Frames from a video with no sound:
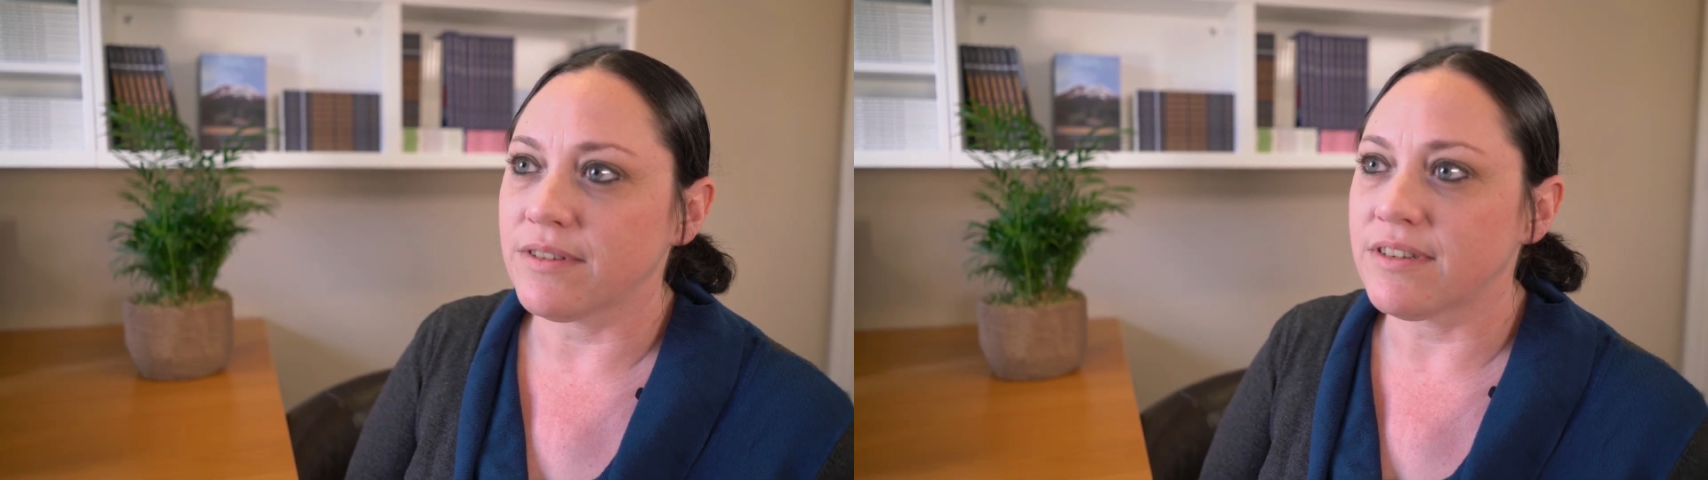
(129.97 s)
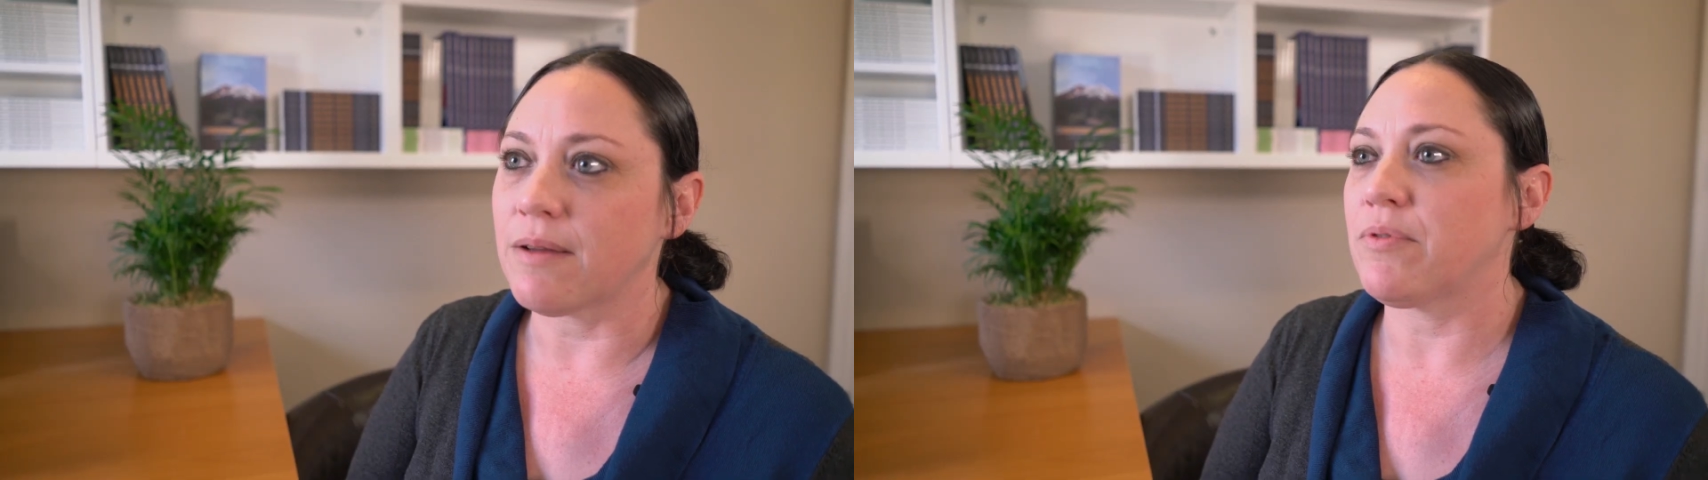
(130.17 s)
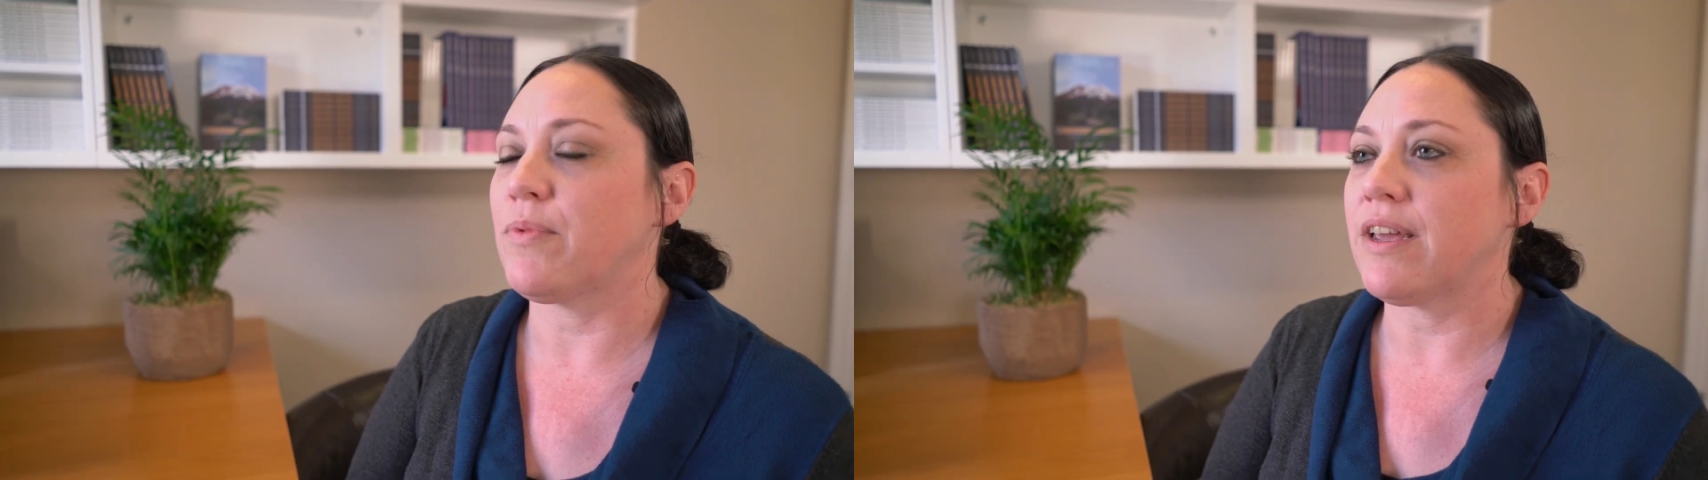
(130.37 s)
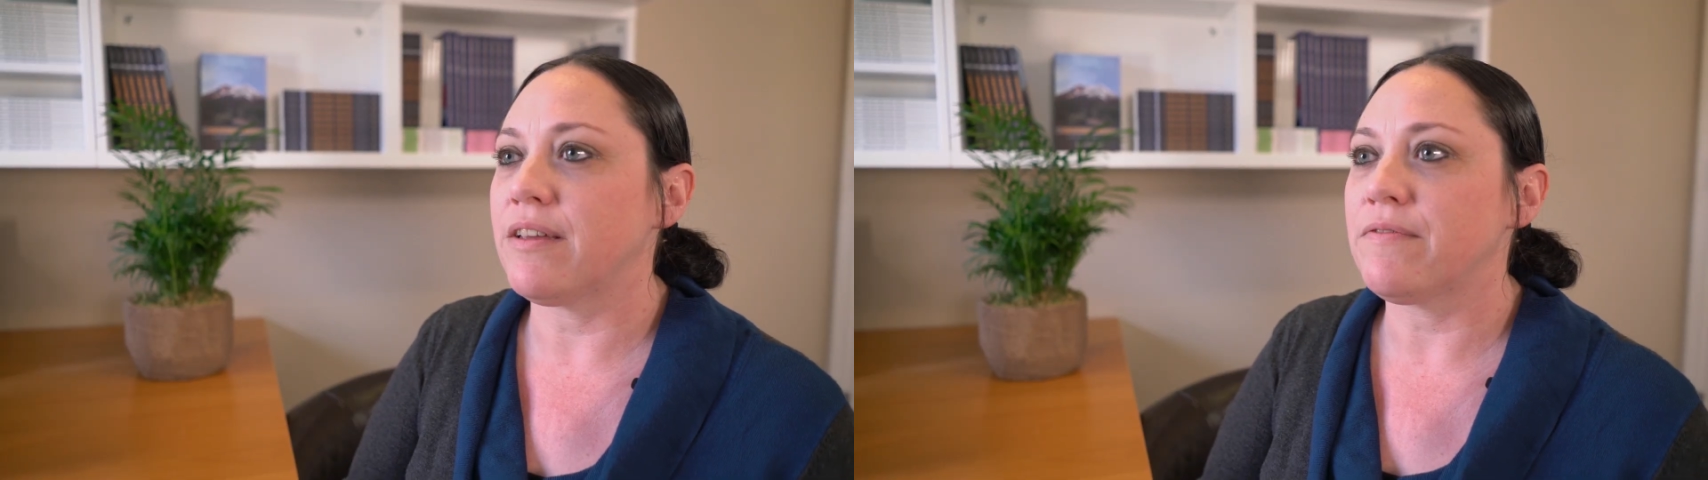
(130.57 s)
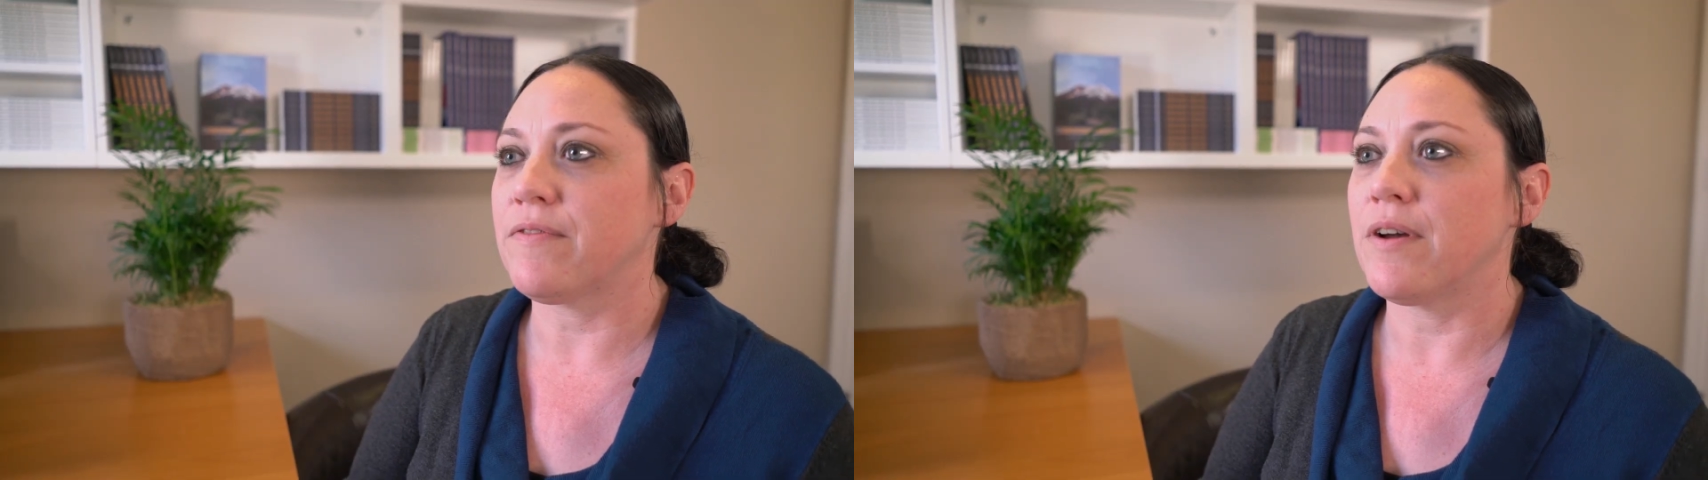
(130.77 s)
step
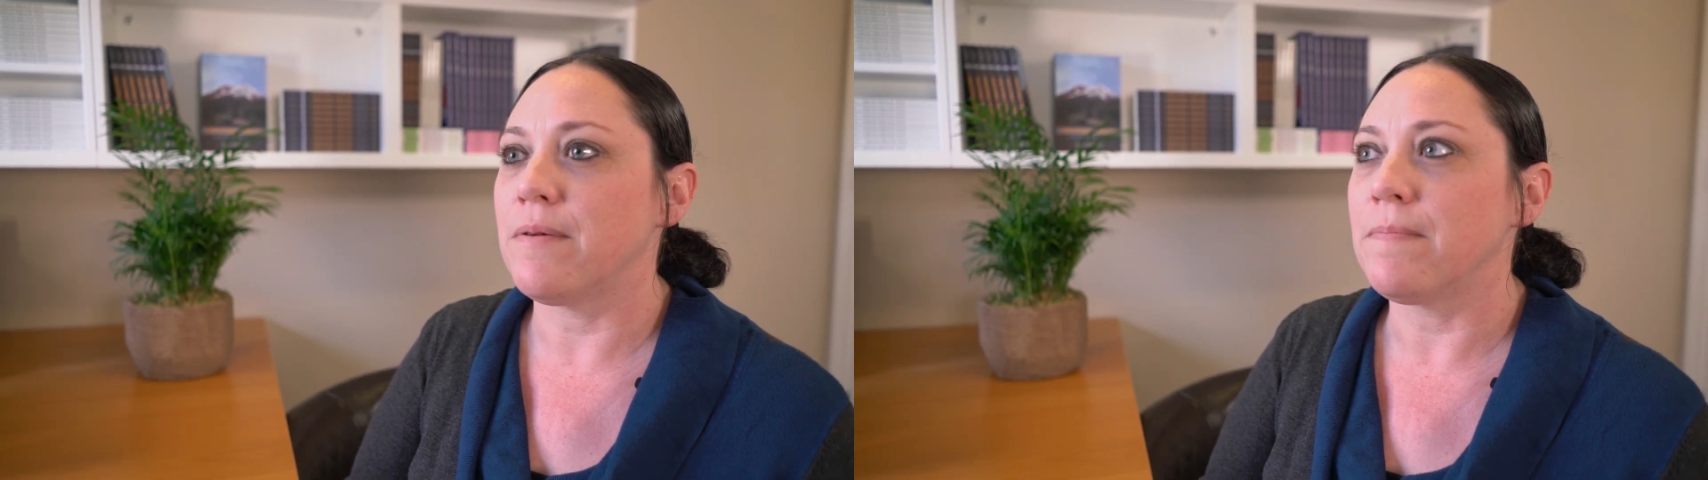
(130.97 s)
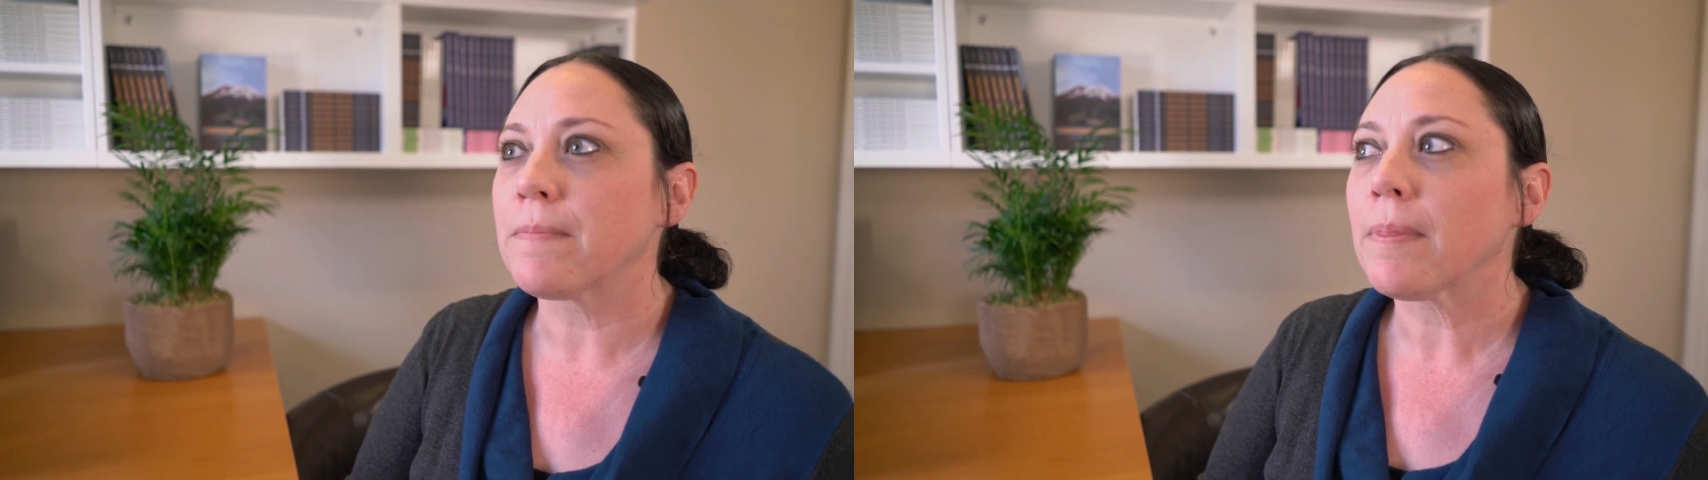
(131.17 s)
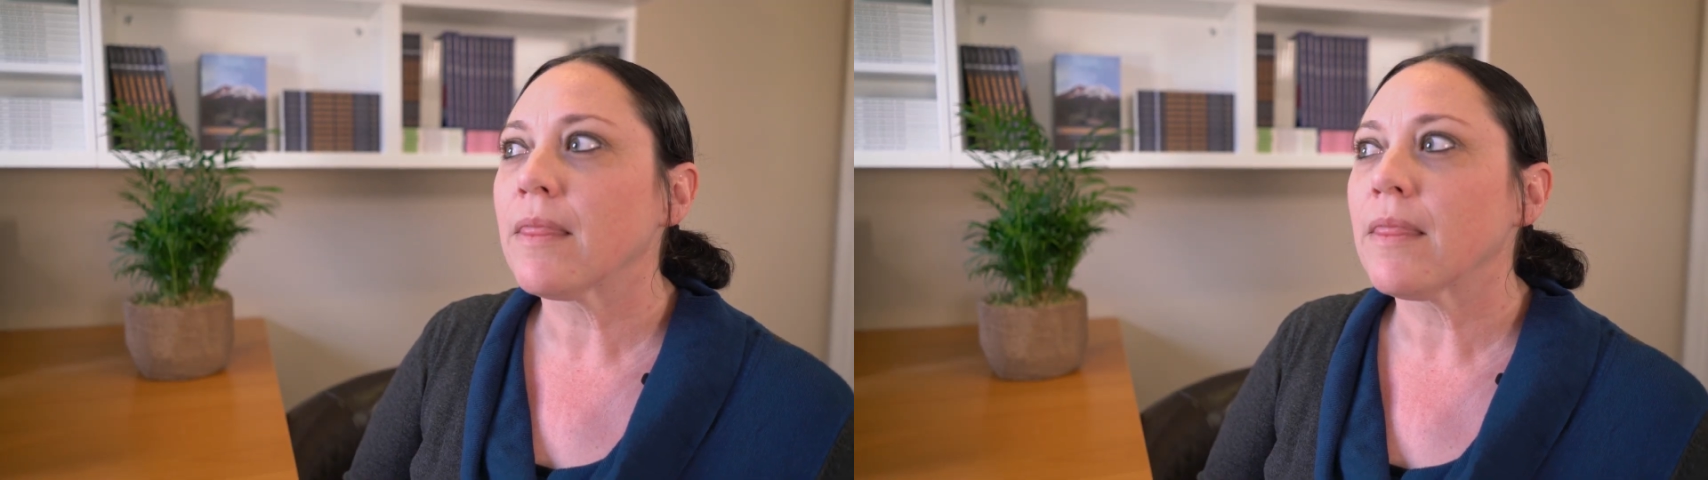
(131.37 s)
away from